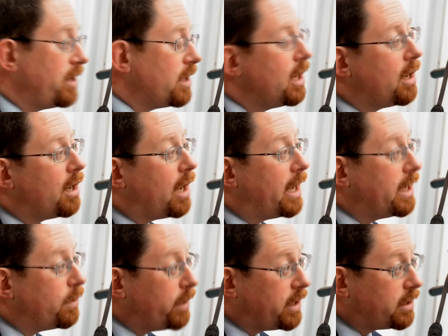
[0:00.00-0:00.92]
Do you not see
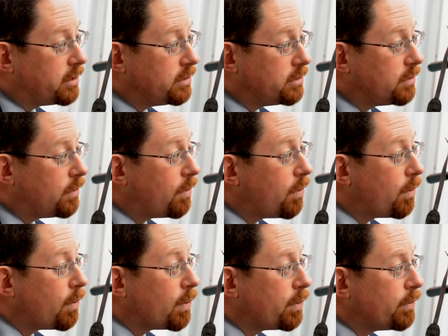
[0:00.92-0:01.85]
a threat from
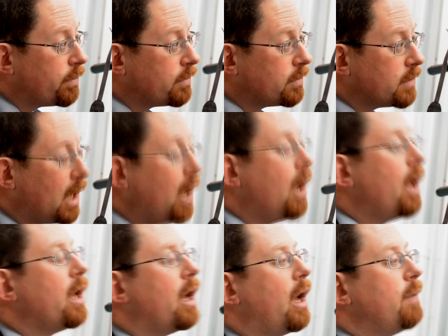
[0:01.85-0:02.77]
Russia
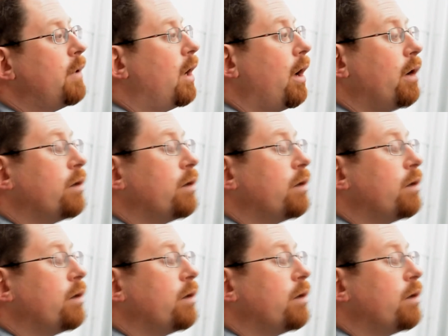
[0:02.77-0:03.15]
recently? Or do you